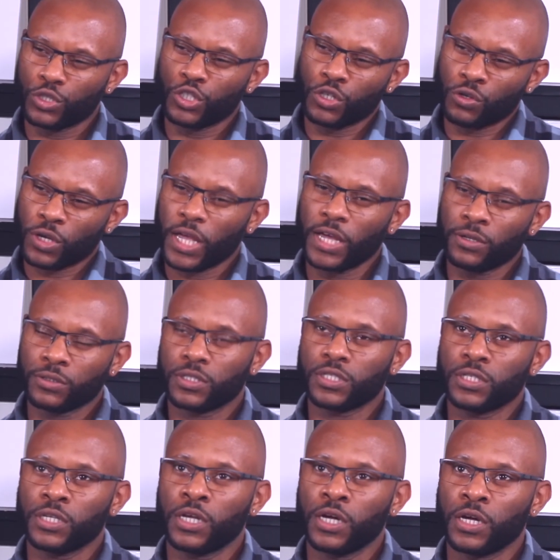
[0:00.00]
Was your
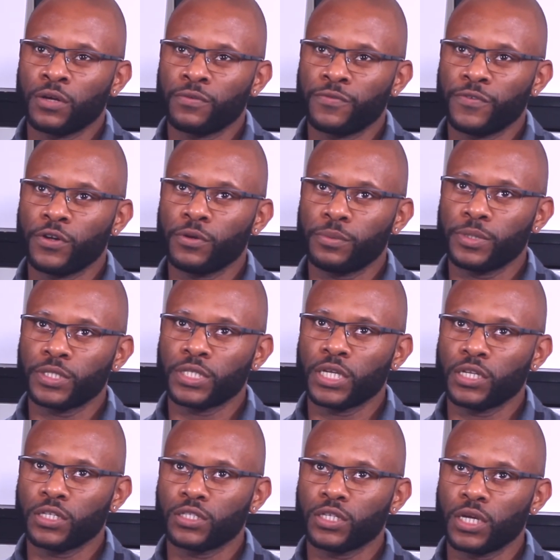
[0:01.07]
counselor, therapist
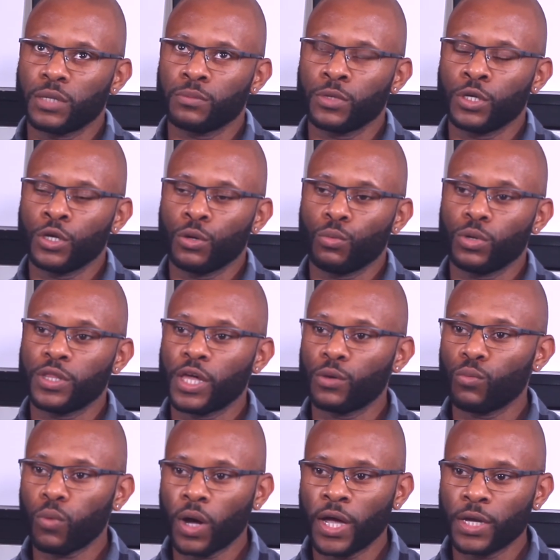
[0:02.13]
at the time, were they
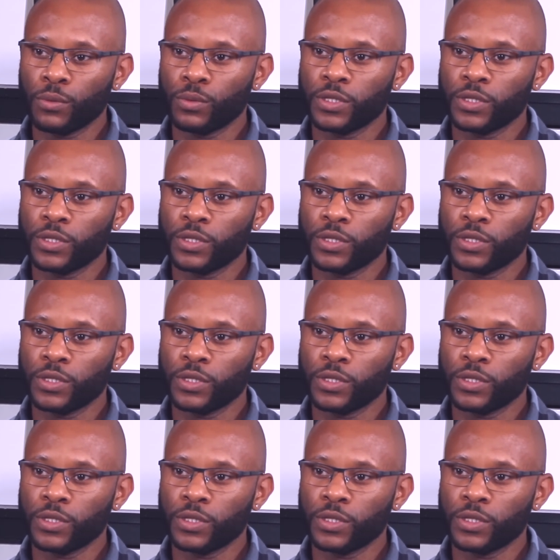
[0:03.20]
white?